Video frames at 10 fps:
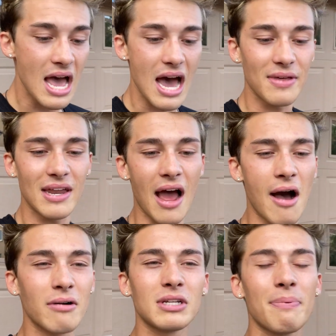and then
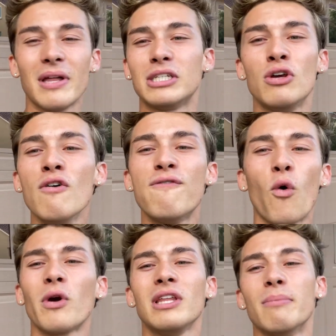I was up at like
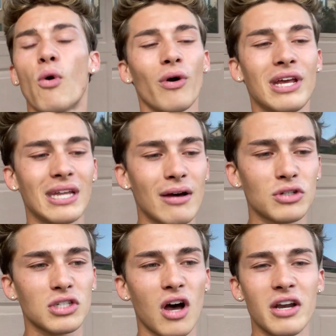2:40 in the morning, and I was
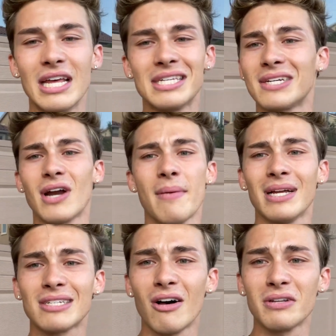just on Instagram, and
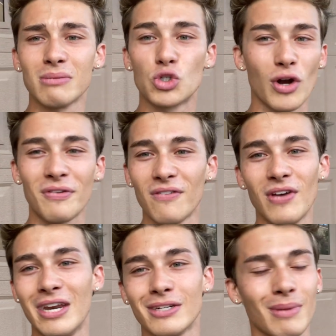I saw some drifting
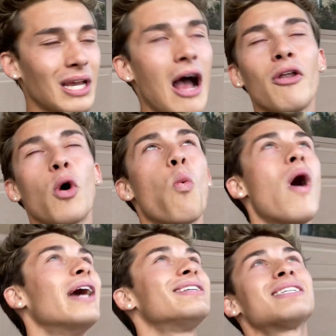videos. I'm like, I don't know
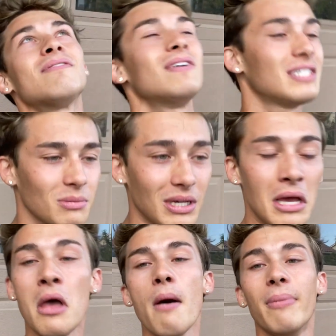why this is convincing me,
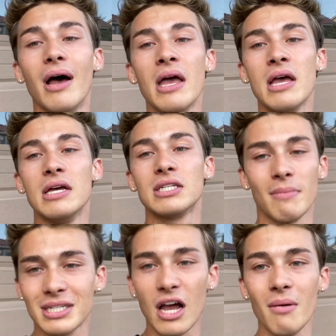but
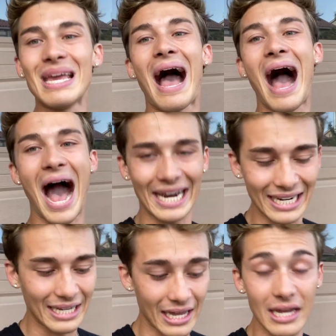somebody's telling me I
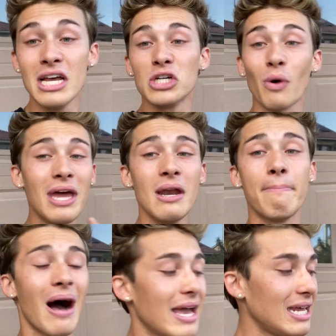need to get it. So I ended up
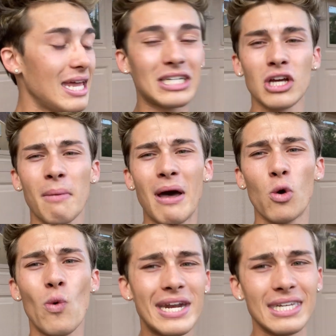buying it, and it took about a
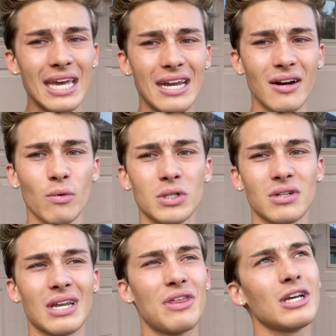week to get here, which
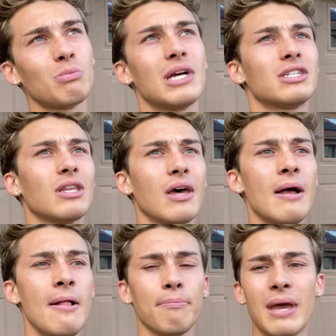I think is because of the
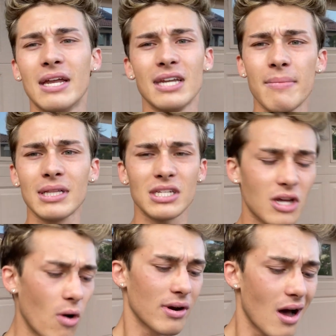pandemic that's
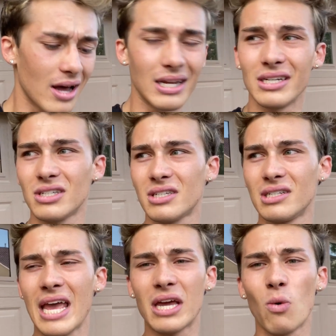going on, and it's just
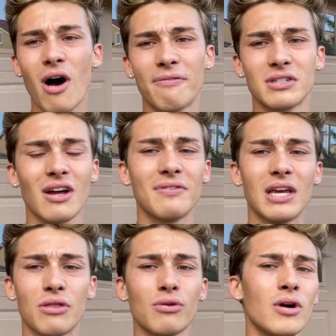taken a while for stuff to
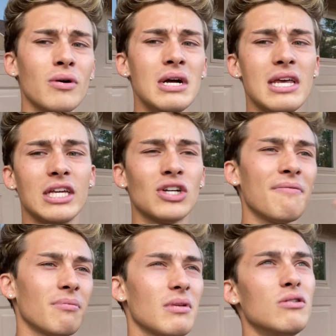get through. It
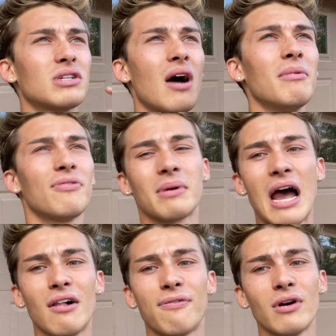was coming from
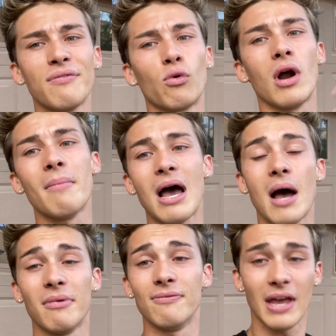California from where I'm at.
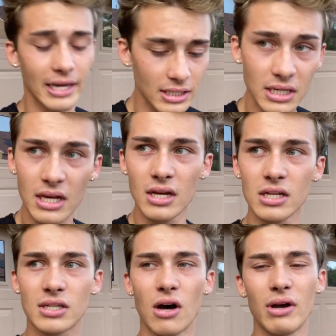I'm in Vegas,
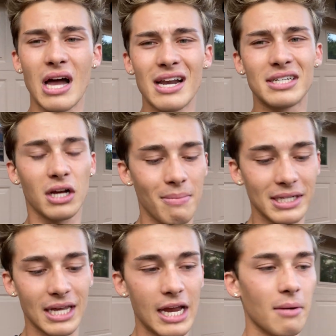so it kind of took a
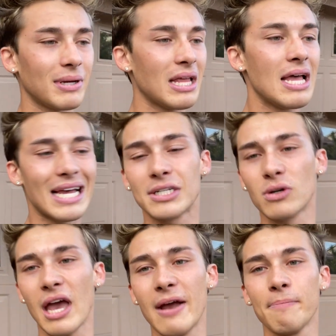minute to get here, but that's
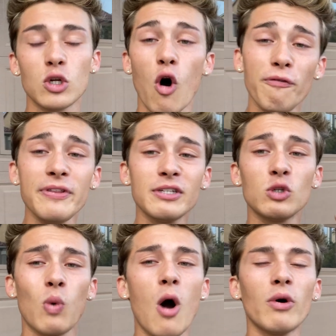okay. hopefully this
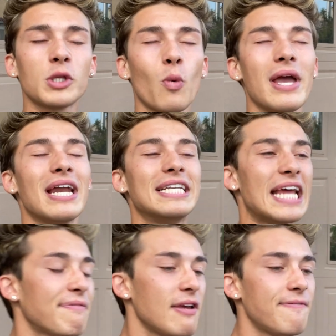is well worth the wait, and I
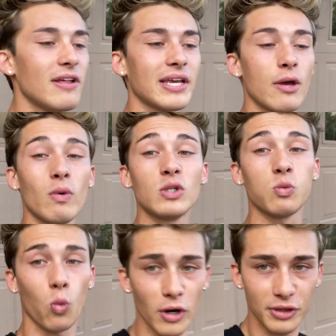definitely feel like it was
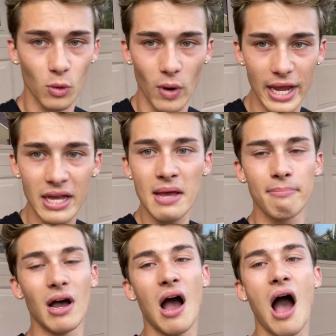worth the wait,
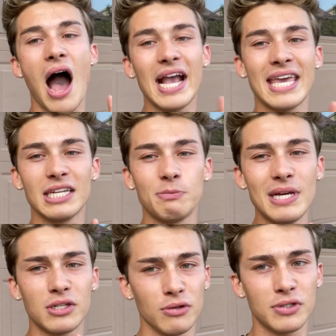but I can't
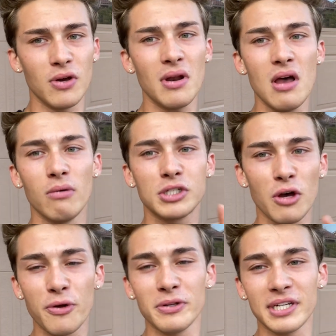speak too soon. Let's
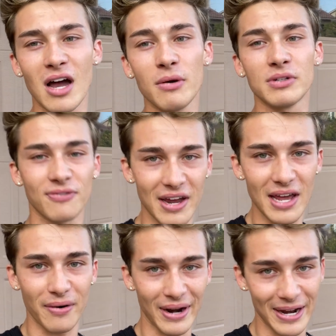go throw this thing on and let's find
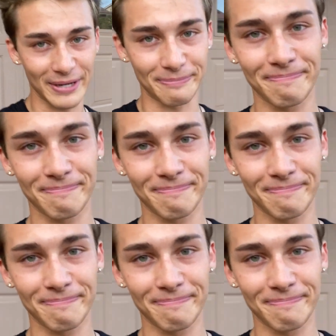out right now.